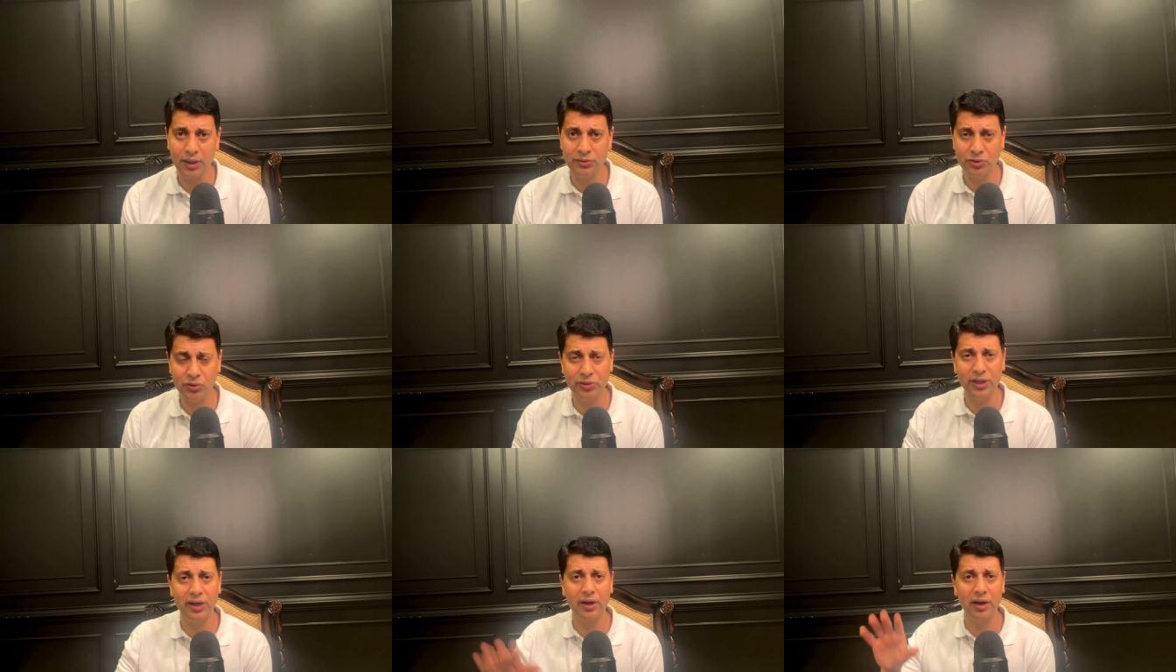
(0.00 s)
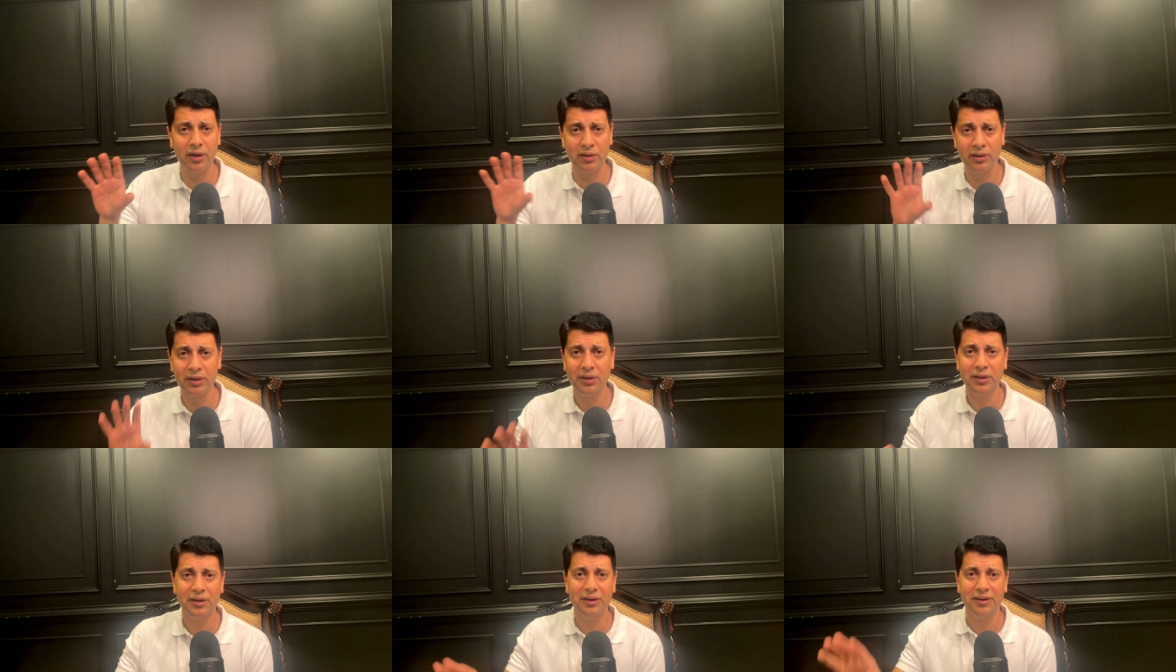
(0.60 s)
So there are
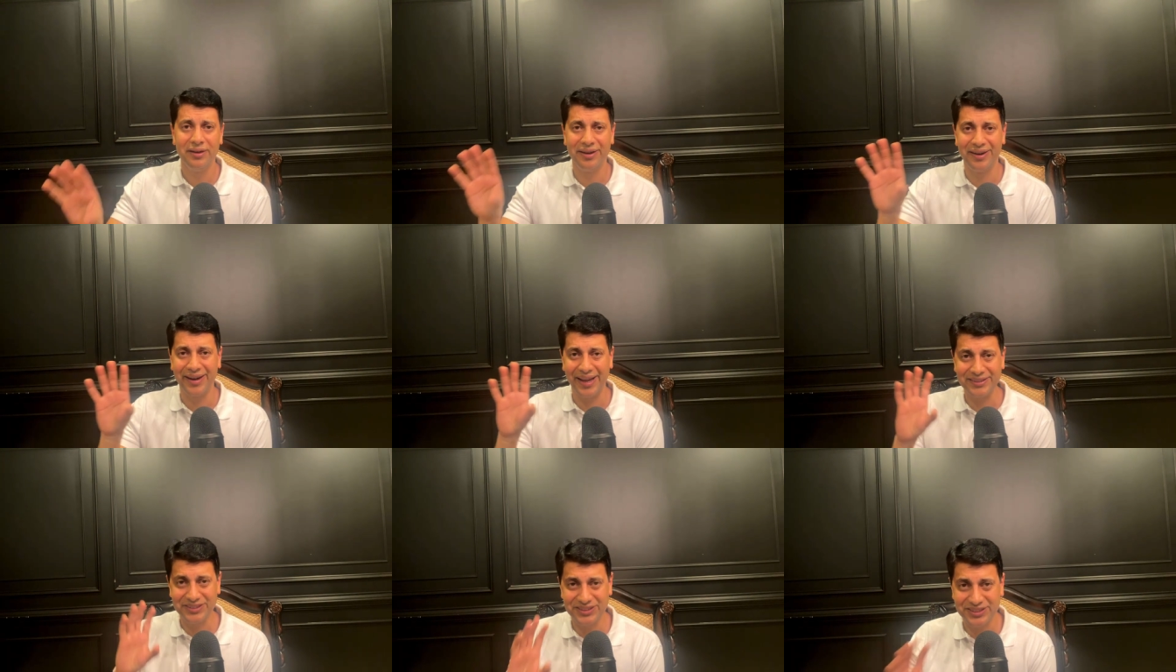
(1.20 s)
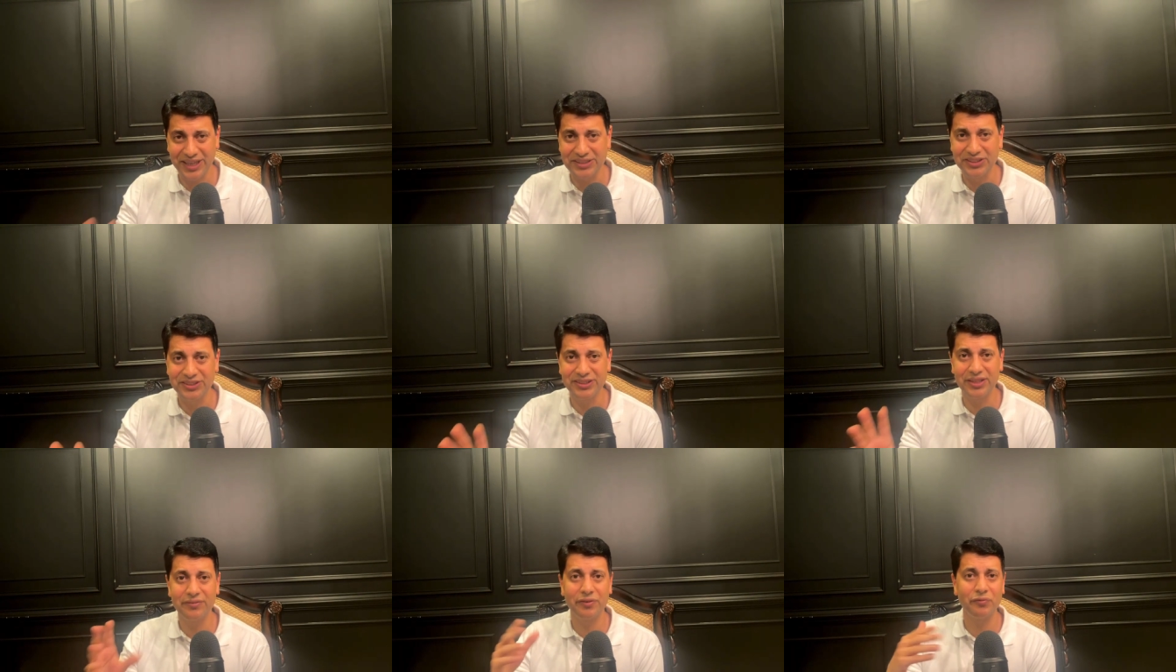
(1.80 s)
uh,
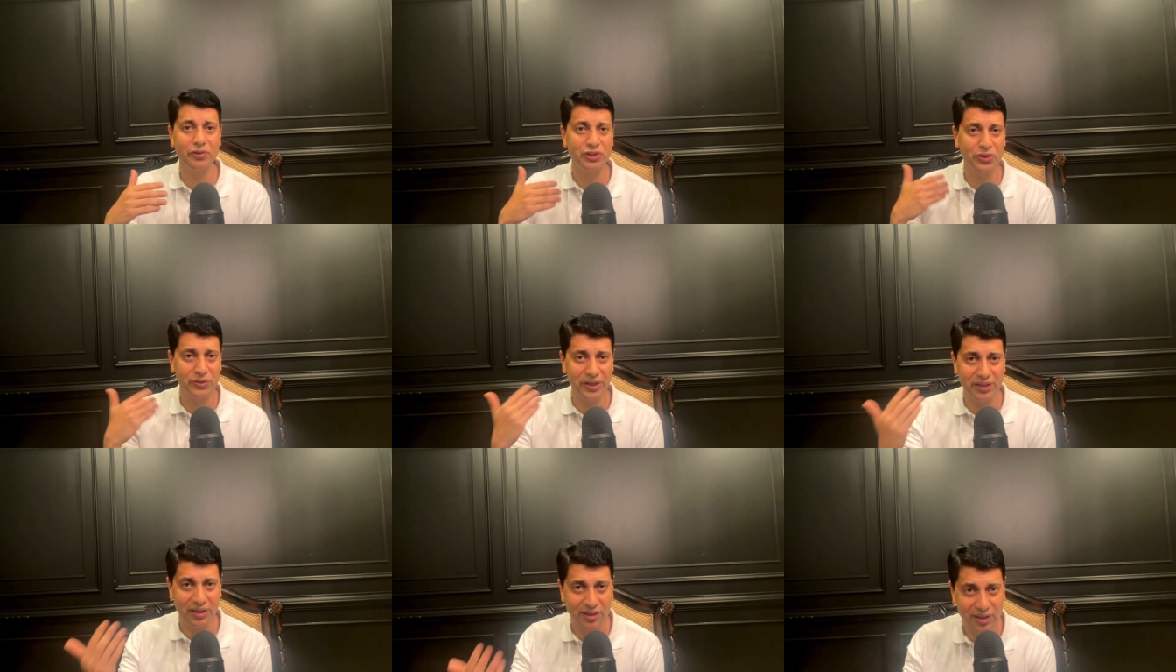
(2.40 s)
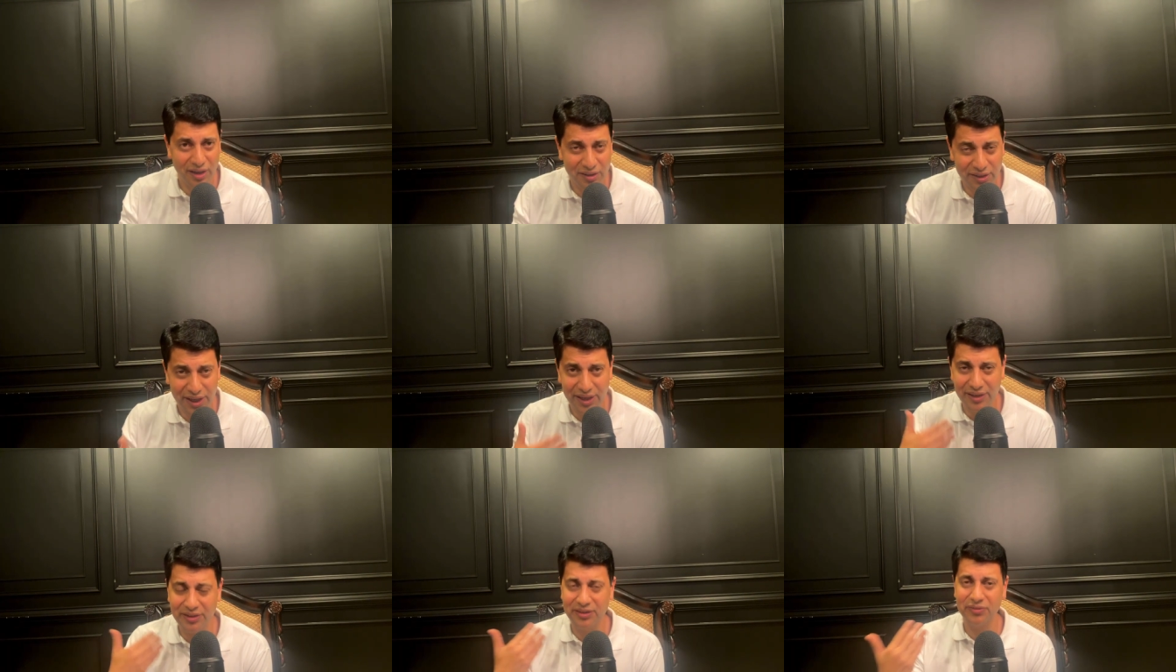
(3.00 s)
exercises given which you can
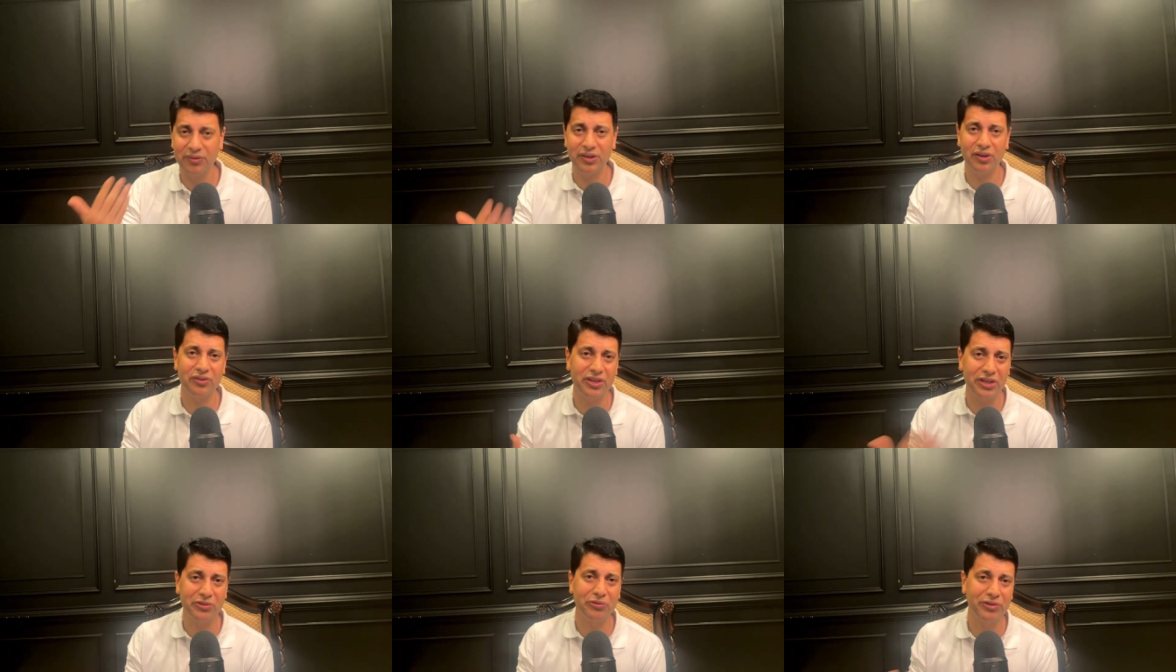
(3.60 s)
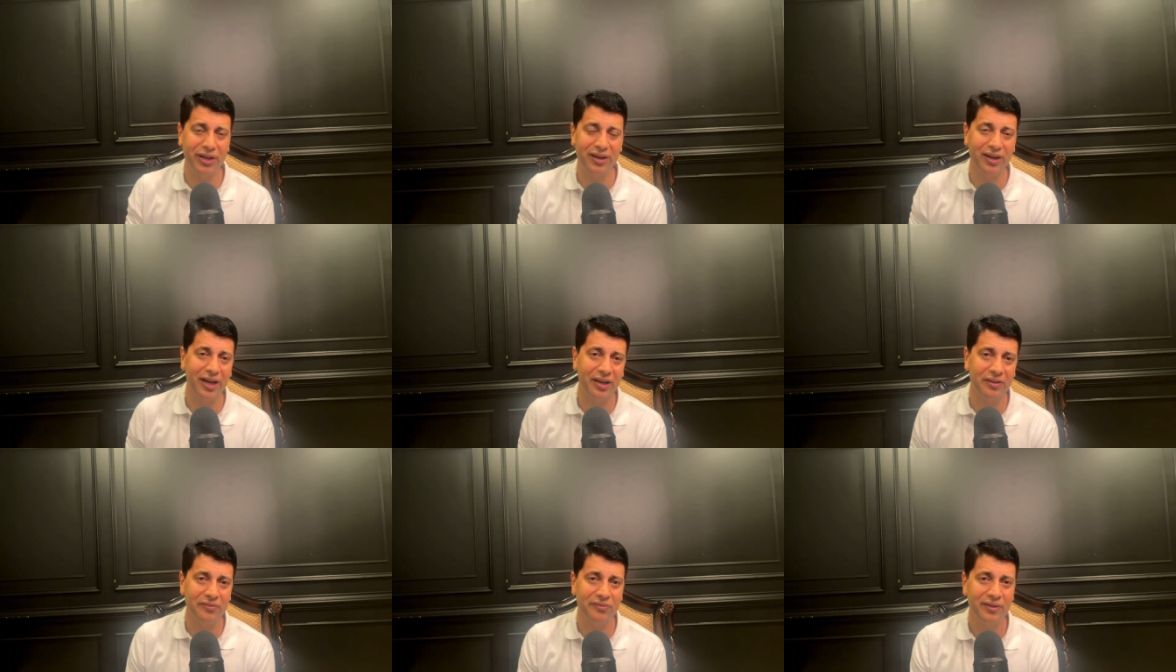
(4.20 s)
inculcate in a day-to-day
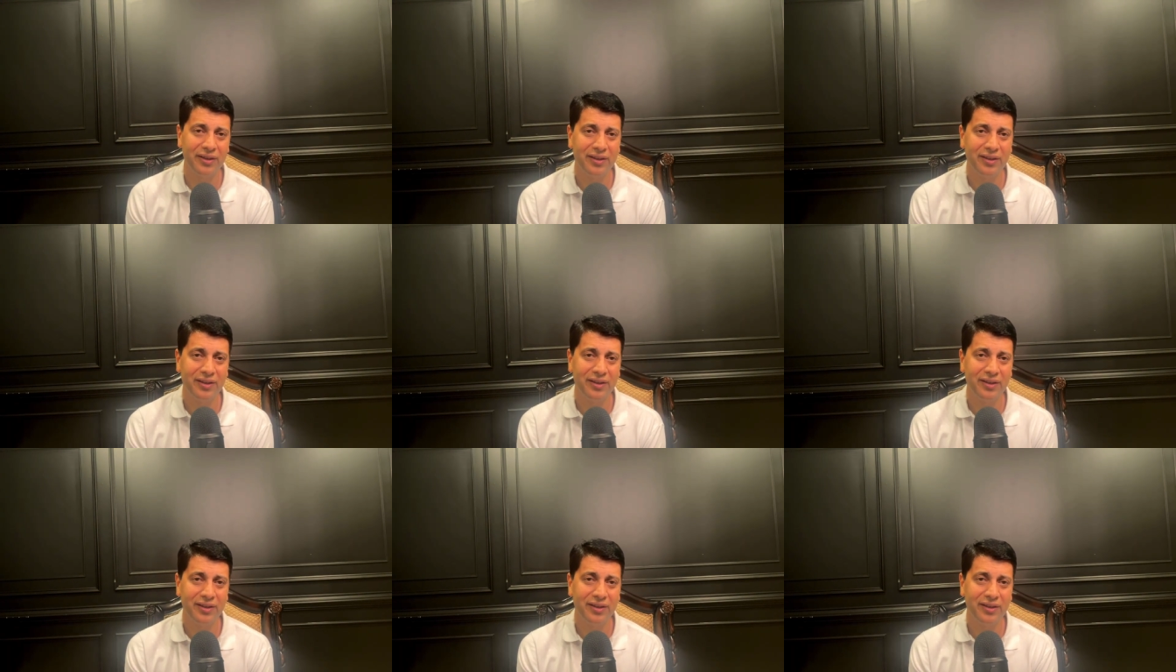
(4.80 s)
life